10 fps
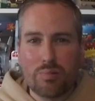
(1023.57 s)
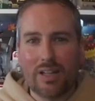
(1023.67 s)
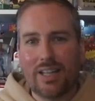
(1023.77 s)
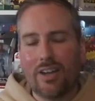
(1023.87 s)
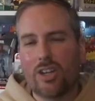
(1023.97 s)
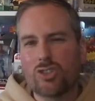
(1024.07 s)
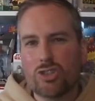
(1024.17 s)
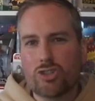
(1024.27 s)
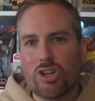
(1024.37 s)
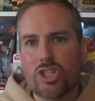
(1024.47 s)
bring down those
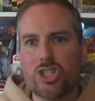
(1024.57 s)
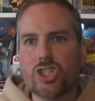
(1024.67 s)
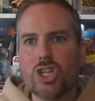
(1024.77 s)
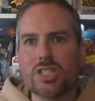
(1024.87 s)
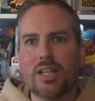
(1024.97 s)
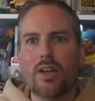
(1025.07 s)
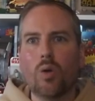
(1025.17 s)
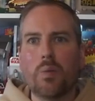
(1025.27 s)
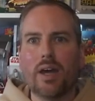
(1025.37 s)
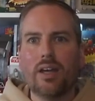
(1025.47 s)
restrictions just a
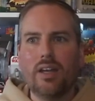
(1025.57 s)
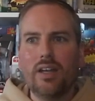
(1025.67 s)
little bit